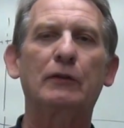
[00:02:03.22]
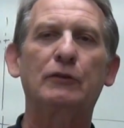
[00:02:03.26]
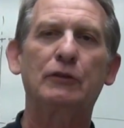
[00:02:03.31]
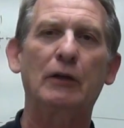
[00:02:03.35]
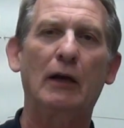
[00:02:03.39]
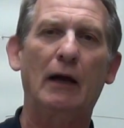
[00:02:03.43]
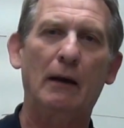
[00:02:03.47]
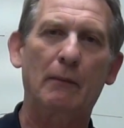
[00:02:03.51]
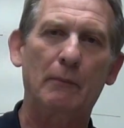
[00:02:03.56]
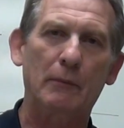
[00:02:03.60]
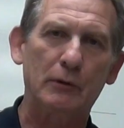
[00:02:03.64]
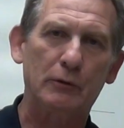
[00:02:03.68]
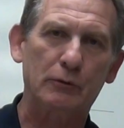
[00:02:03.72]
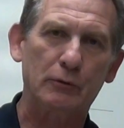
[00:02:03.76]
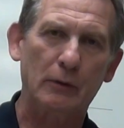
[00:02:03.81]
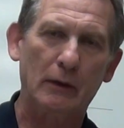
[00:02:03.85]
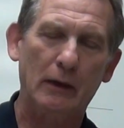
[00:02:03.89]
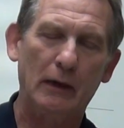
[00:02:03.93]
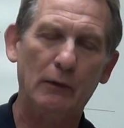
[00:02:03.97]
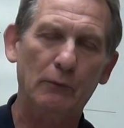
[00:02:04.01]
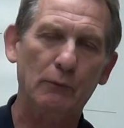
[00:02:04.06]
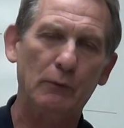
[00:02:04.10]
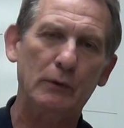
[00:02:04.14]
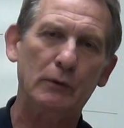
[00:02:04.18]

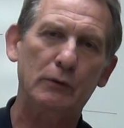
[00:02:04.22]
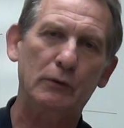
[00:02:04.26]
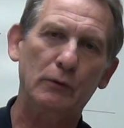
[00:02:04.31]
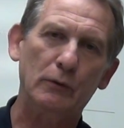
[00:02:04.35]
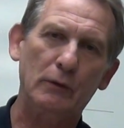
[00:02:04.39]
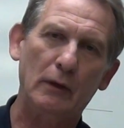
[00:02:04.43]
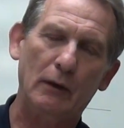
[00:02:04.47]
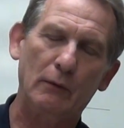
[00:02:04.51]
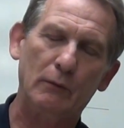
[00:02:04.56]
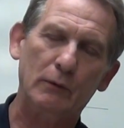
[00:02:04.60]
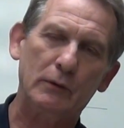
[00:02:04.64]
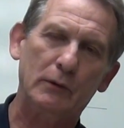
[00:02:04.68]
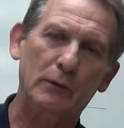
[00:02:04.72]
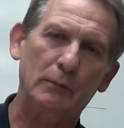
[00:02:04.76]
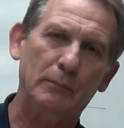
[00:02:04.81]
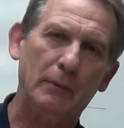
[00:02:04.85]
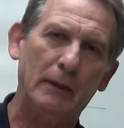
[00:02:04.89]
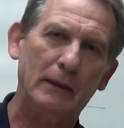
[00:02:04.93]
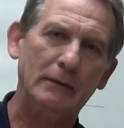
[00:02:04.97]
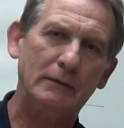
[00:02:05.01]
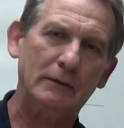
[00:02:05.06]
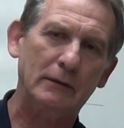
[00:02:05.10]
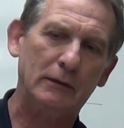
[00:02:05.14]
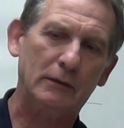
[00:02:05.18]
geometry, and we do that with the
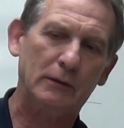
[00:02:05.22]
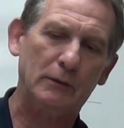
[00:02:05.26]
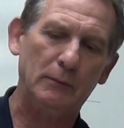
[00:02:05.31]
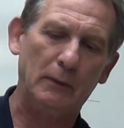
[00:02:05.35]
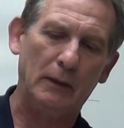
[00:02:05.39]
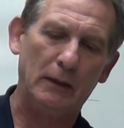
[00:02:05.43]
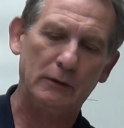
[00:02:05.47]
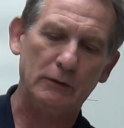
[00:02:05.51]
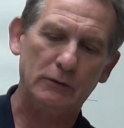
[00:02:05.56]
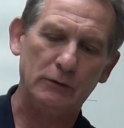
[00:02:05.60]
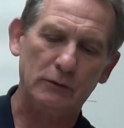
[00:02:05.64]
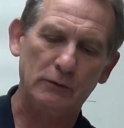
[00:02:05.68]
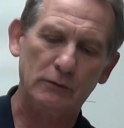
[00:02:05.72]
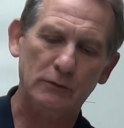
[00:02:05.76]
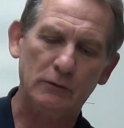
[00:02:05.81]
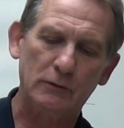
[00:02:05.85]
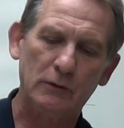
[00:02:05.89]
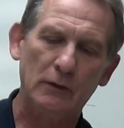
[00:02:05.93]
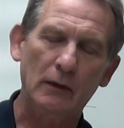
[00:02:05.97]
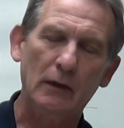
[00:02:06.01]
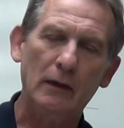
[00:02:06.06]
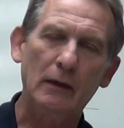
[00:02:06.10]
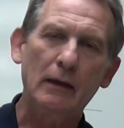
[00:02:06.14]
basic dimensions.